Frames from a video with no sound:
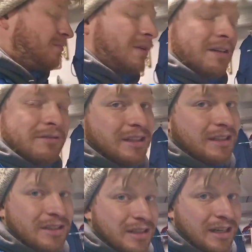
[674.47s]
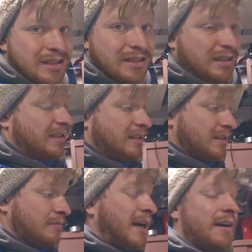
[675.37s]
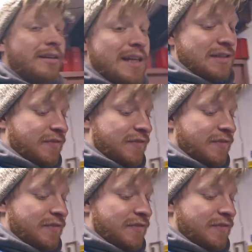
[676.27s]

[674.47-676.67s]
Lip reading: But it really just kind of sucks because the battery lasts